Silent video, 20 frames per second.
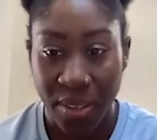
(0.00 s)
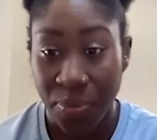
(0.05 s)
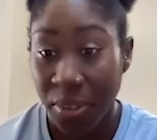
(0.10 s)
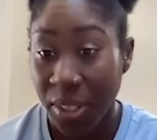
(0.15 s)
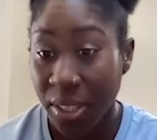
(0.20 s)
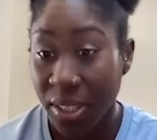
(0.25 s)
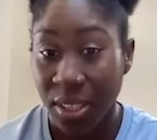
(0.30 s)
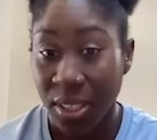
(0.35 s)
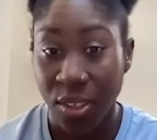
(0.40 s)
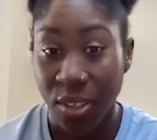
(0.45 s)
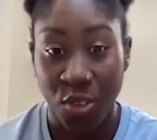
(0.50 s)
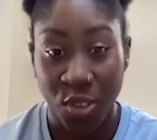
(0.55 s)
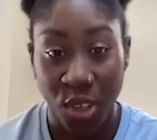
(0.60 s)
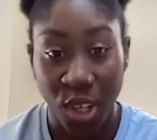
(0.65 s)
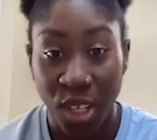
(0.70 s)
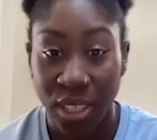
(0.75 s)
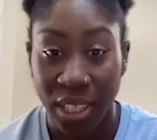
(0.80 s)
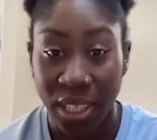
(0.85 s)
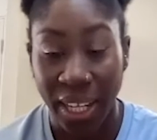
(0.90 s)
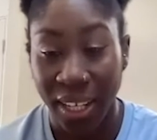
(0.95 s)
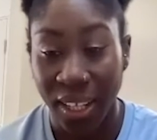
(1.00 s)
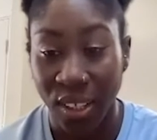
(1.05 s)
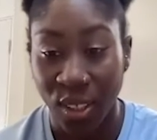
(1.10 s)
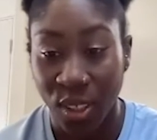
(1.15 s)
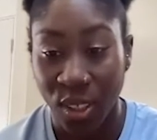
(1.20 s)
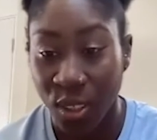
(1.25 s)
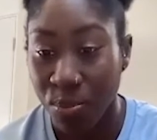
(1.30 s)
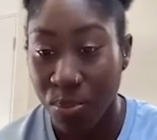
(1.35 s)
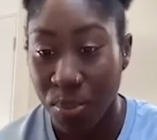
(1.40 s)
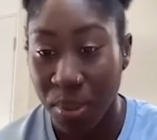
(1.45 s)
And then the third layer
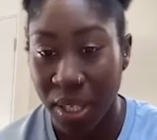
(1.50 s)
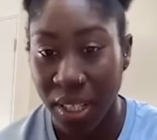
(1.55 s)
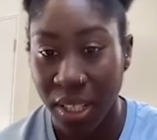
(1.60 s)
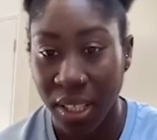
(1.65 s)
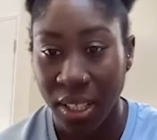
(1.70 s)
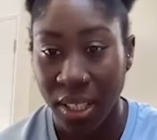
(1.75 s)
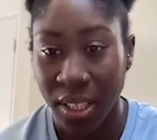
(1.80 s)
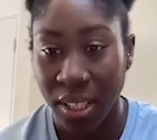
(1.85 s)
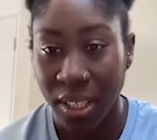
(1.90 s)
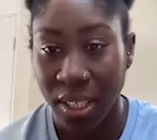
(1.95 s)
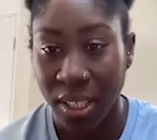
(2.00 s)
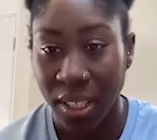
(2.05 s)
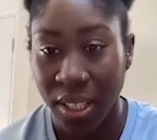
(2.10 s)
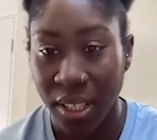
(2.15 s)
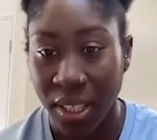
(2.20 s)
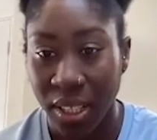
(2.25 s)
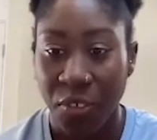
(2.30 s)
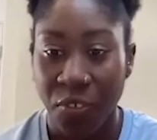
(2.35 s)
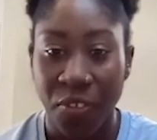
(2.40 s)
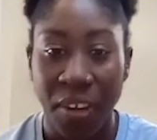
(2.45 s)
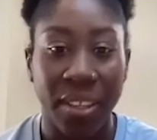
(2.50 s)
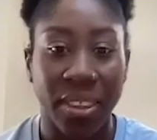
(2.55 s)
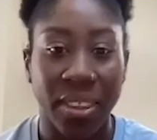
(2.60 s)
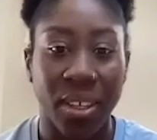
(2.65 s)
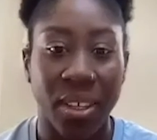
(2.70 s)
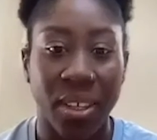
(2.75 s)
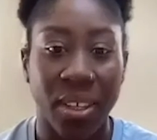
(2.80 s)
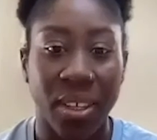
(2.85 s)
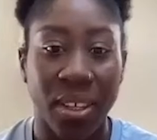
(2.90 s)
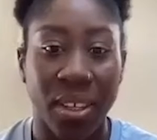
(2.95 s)
could be the fact that
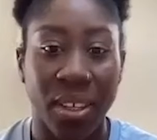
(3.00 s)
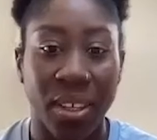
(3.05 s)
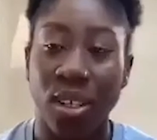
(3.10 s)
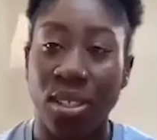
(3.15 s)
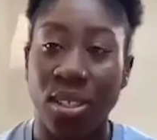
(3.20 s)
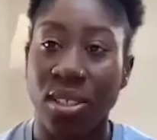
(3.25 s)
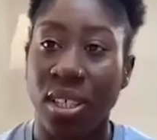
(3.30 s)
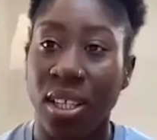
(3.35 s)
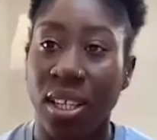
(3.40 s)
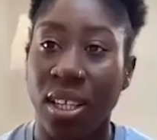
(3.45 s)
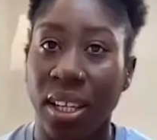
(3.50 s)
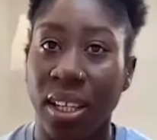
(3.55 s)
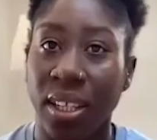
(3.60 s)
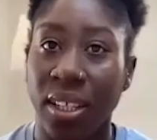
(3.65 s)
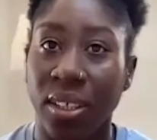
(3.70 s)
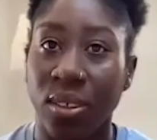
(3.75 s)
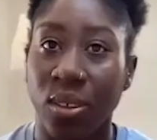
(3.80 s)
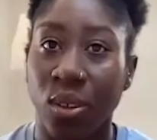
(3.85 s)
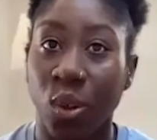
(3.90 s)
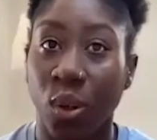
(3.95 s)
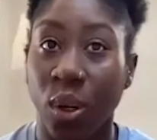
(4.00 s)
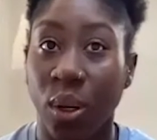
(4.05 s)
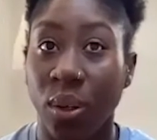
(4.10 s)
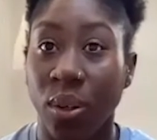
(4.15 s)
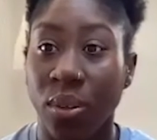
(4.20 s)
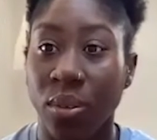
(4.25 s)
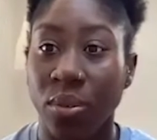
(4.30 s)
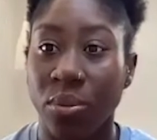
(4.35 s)
we are seeing, or,